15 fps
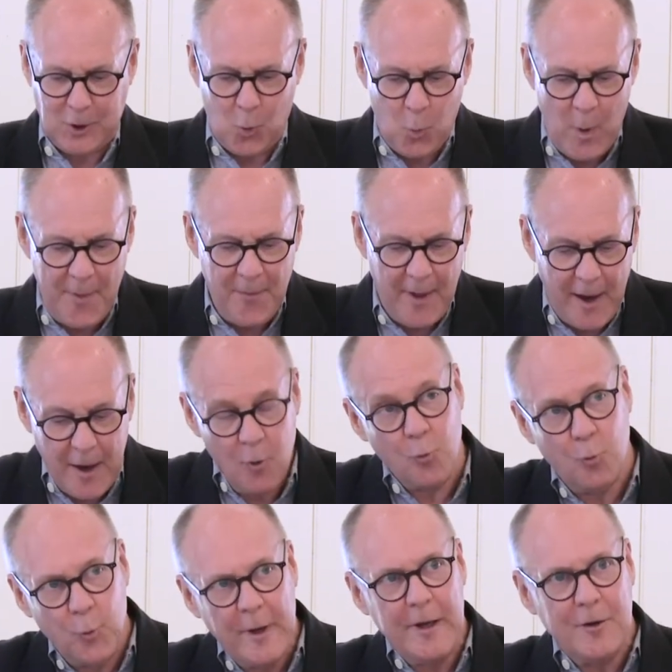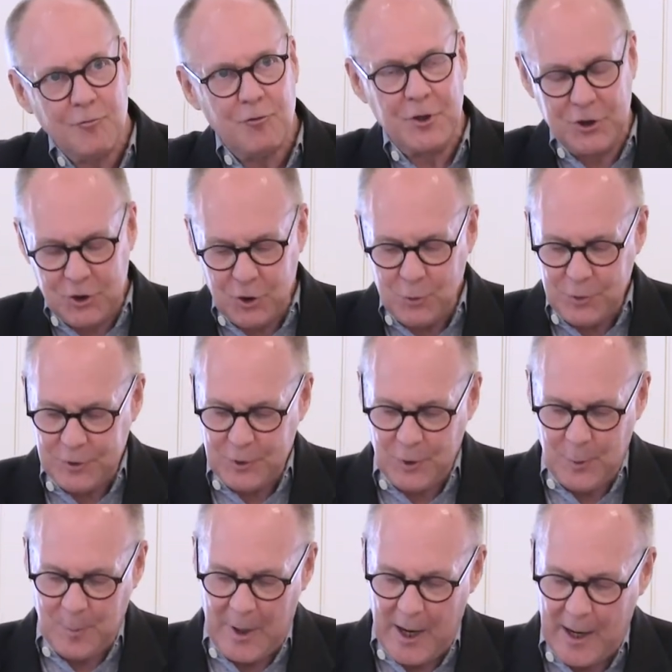so when they reintroduced
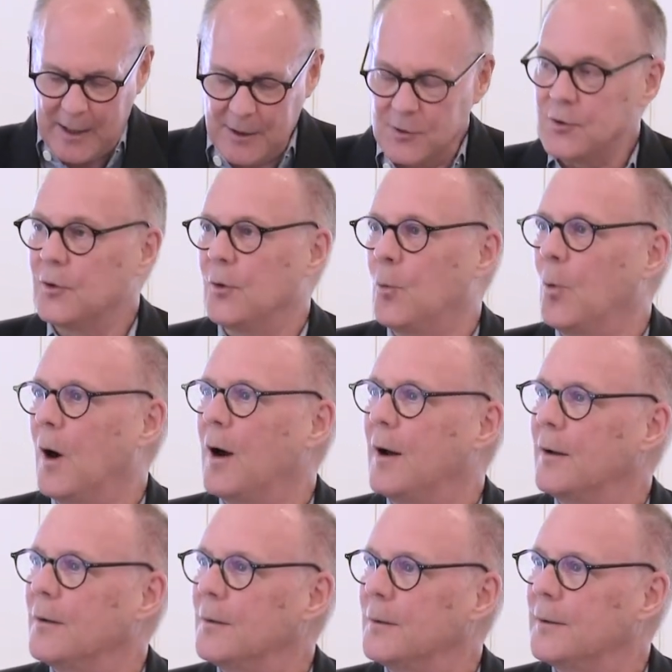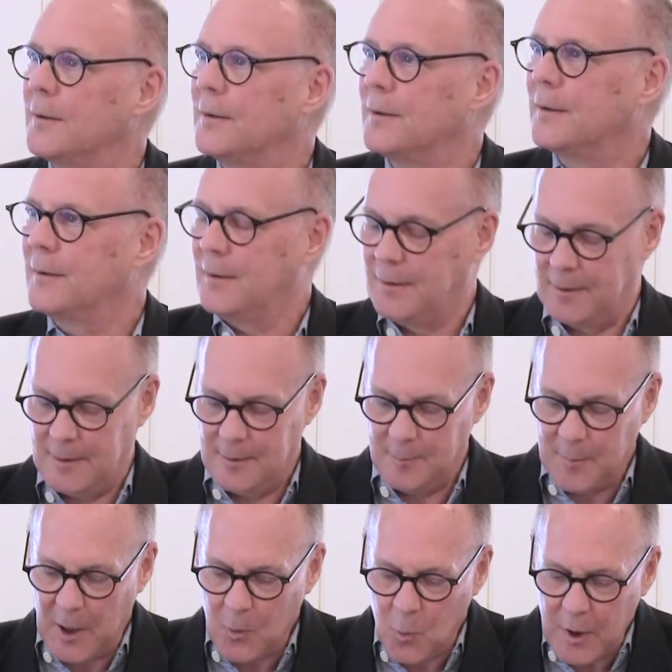her back into the wild,
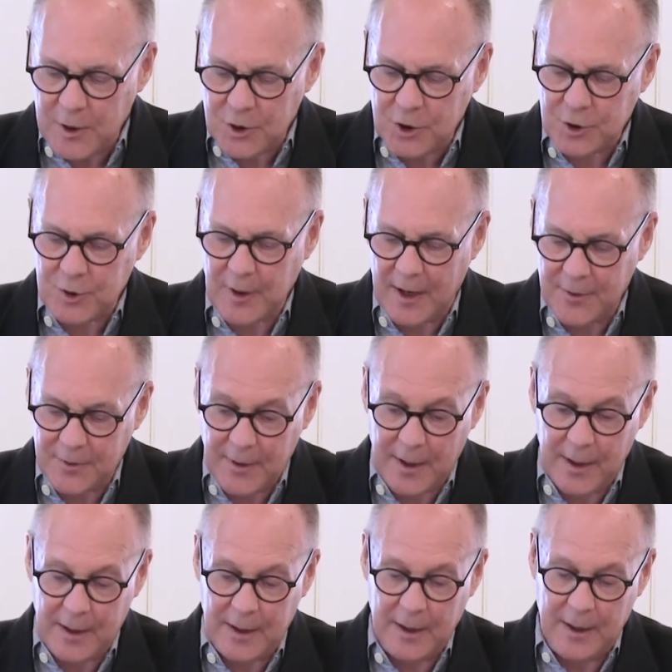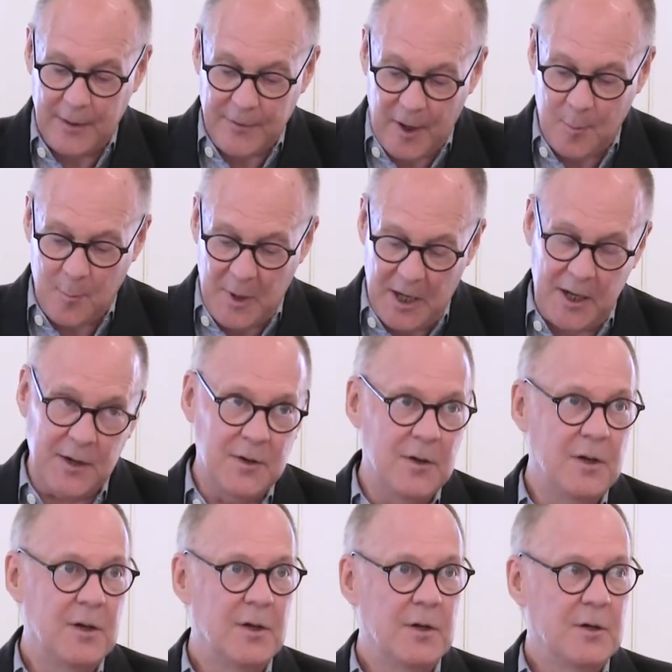by which I think they mean
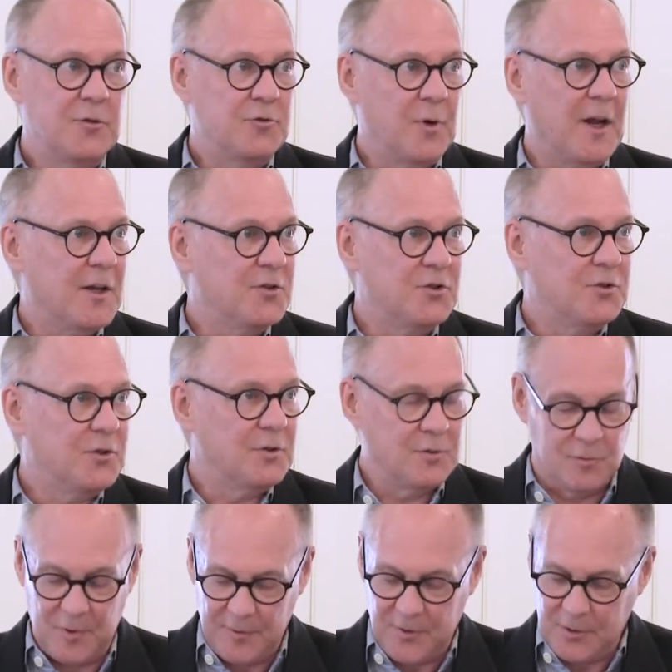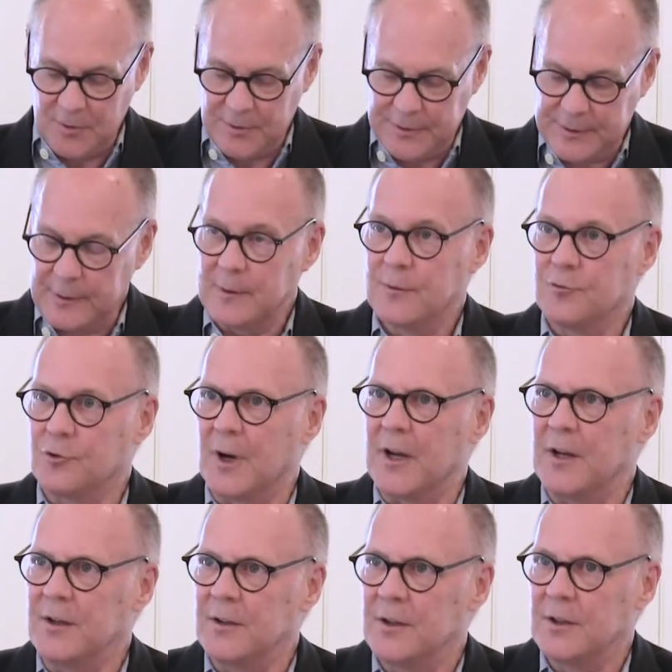dredged rivers,
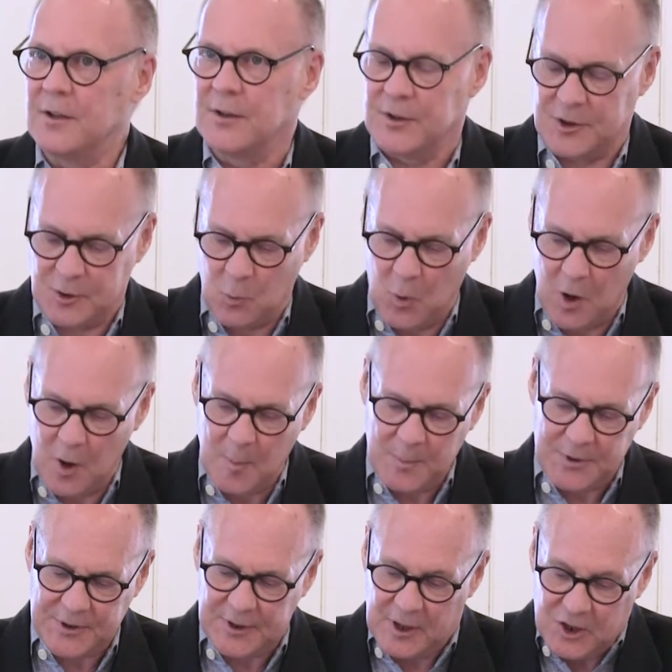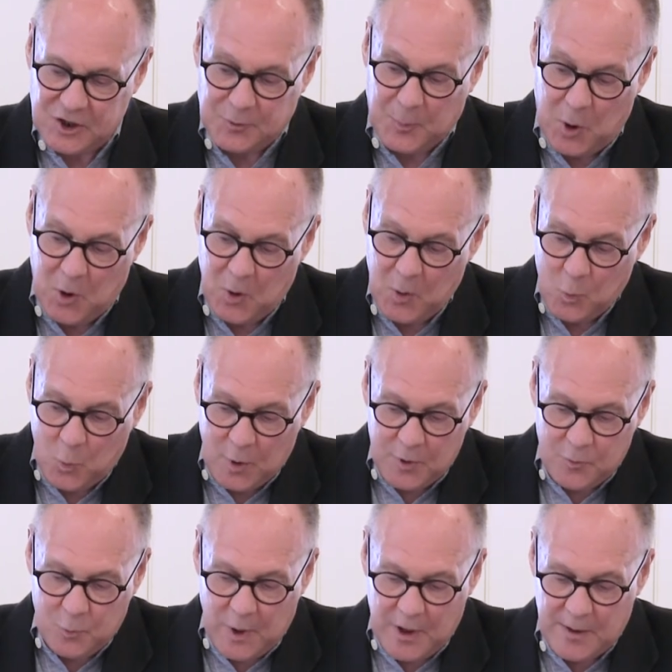drained swamps, small
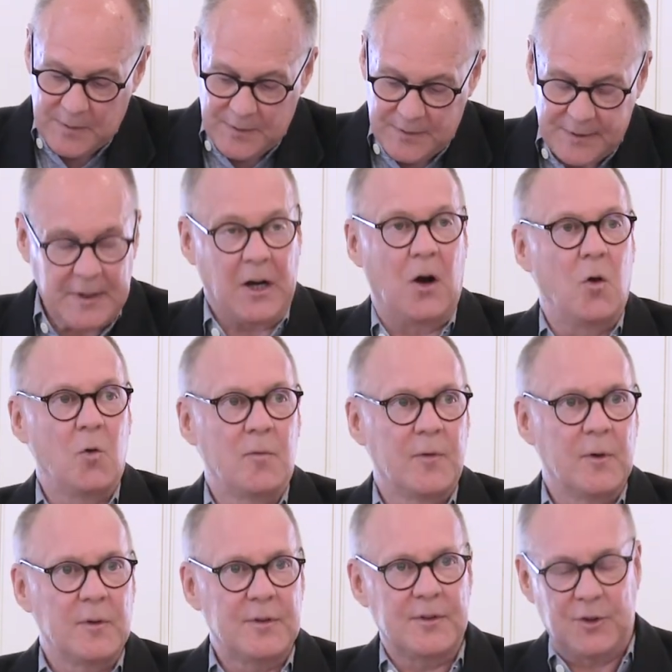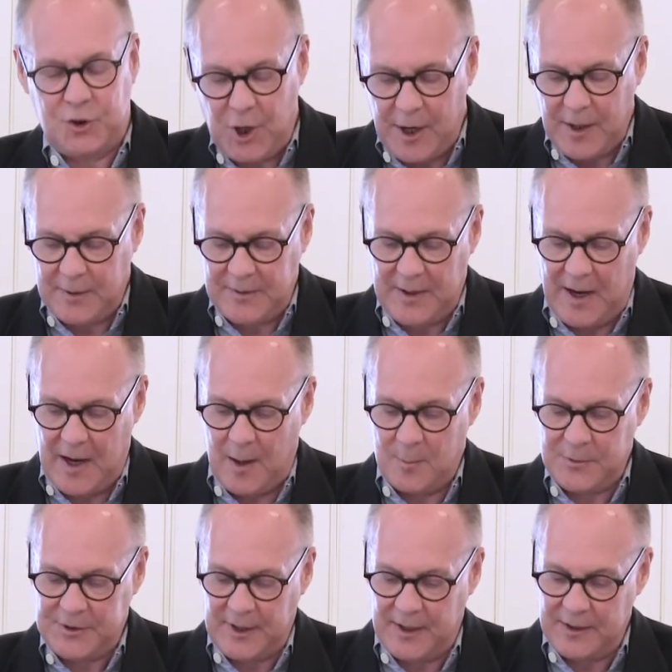wood runs, culverts, check
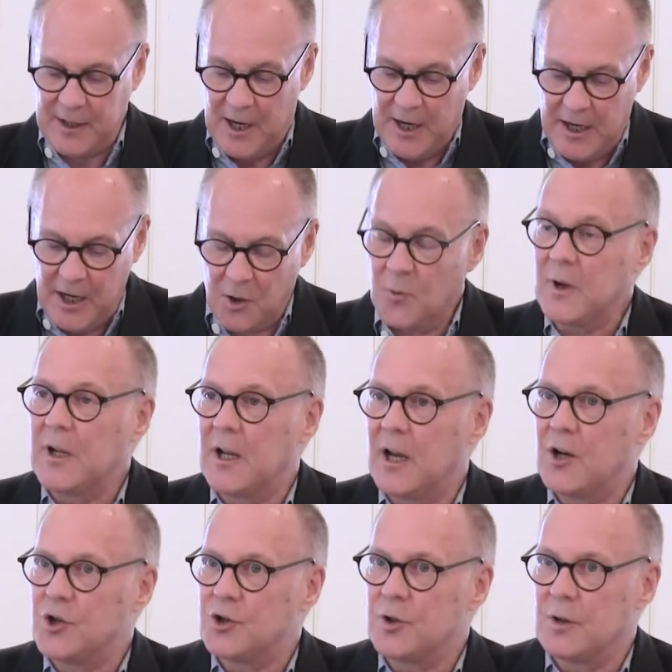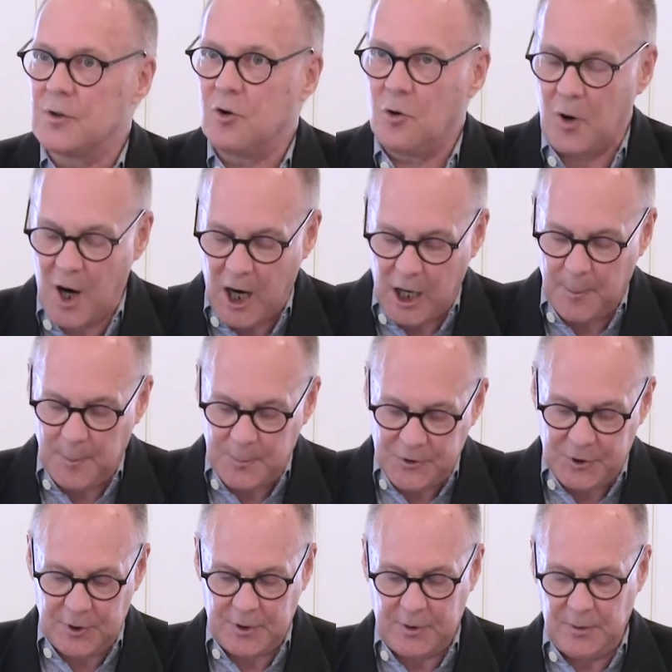dams, and irrigation crop
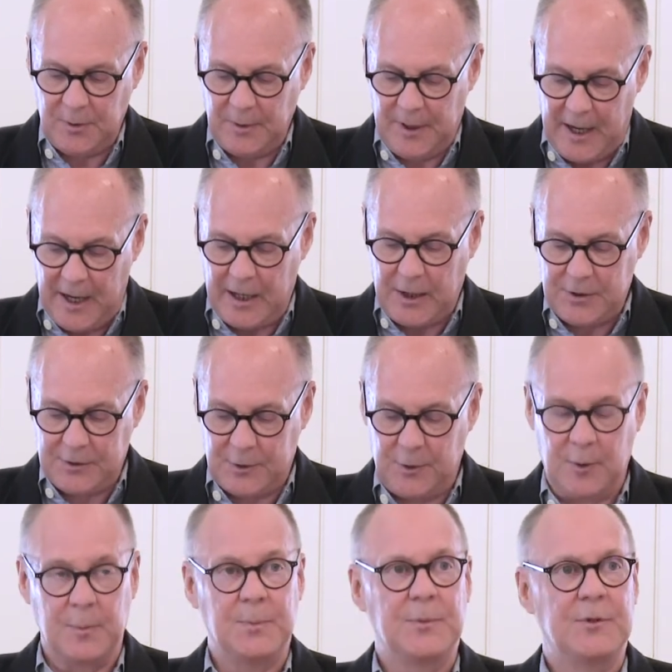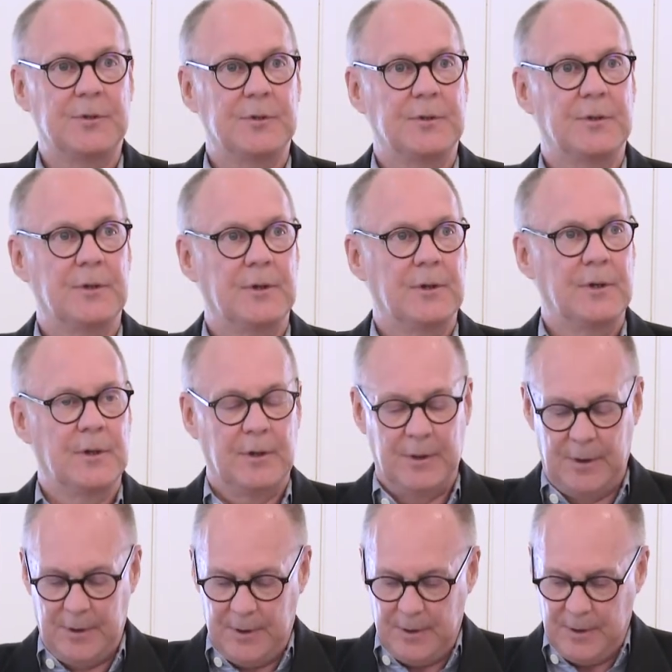circle excerpts.
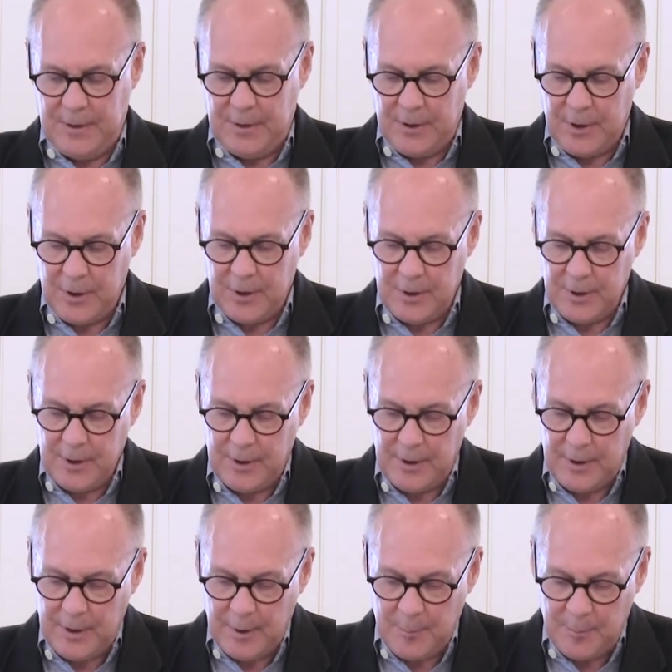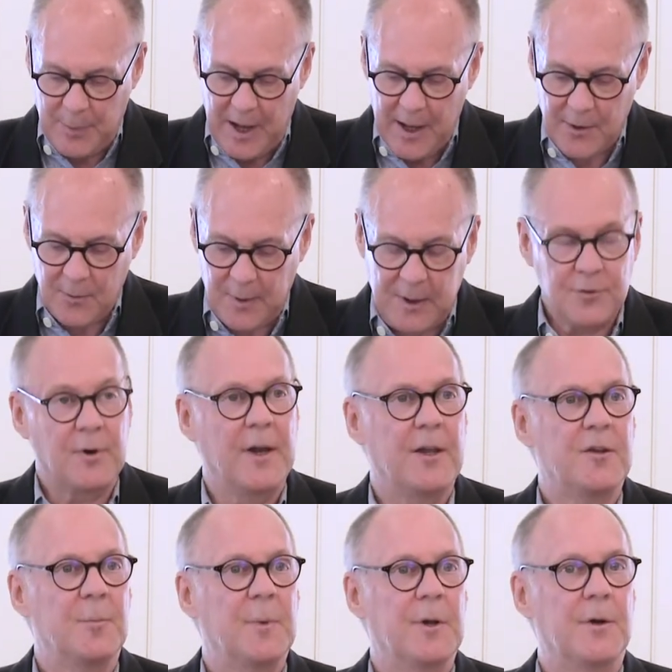Her battery
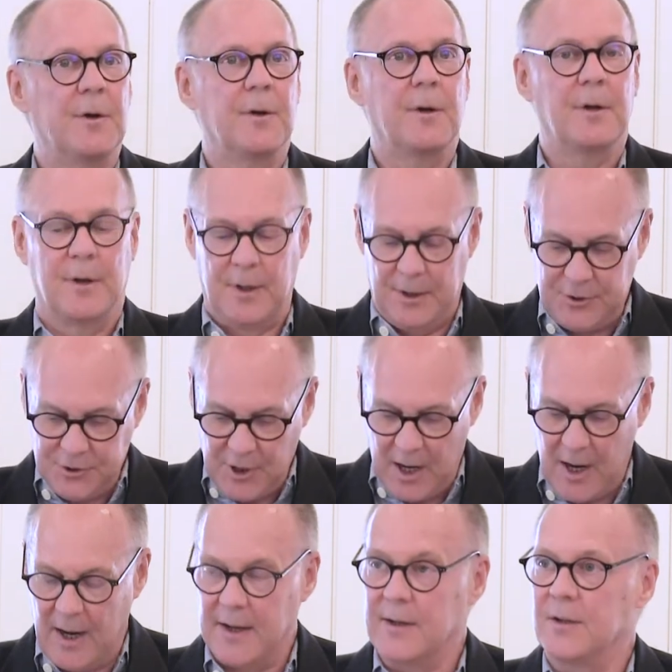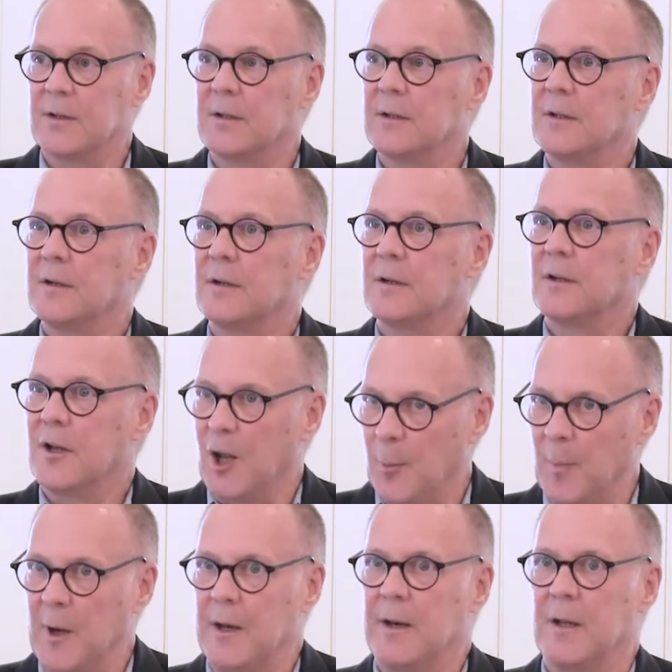transmitter died
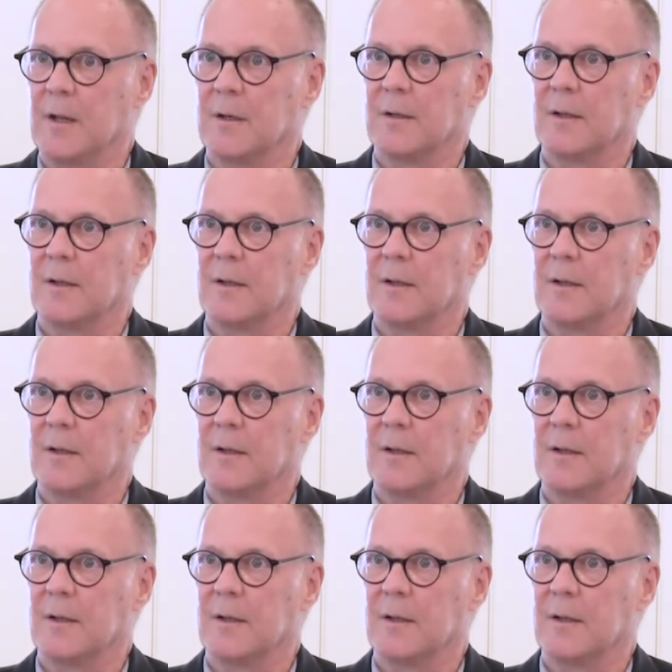immediately.